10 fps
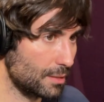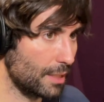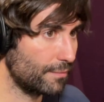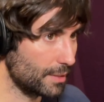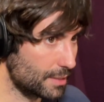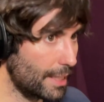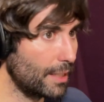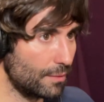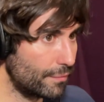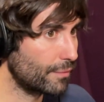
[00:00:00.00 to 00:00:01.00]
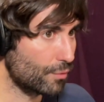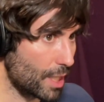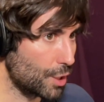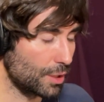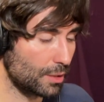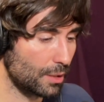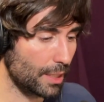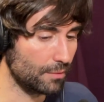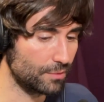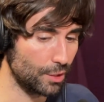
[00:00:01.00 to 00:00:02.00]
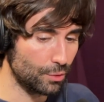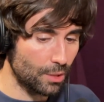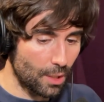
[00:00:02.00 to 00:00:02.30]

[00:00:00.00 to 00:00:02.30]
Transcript: Netflix native creation kind of deal.